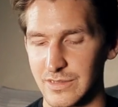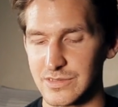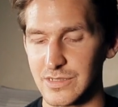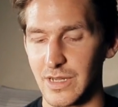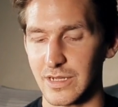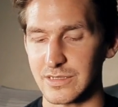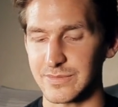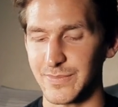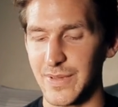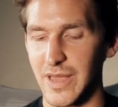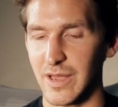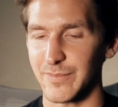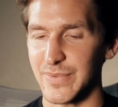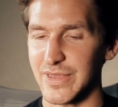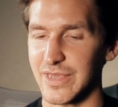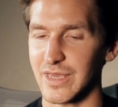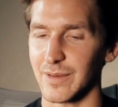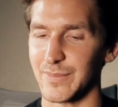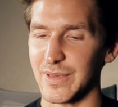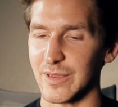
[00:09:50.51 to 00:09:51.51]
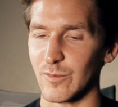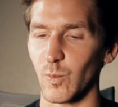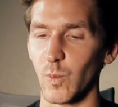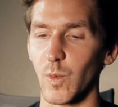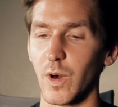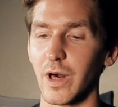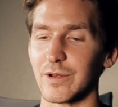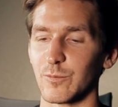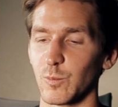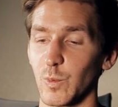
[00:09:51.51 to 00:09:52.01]
Talks about becoming
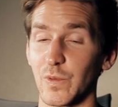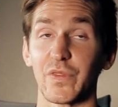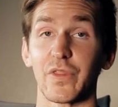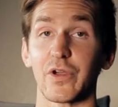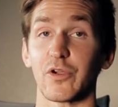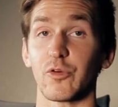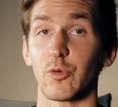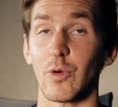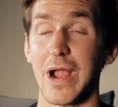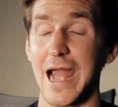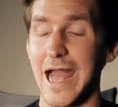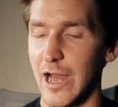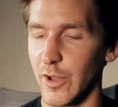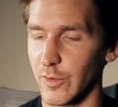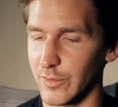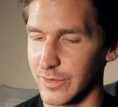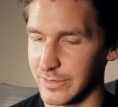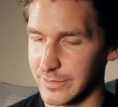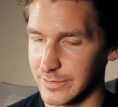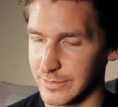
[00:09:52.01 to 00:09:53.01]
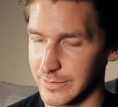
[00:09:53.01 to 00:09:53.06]
one with the crowd.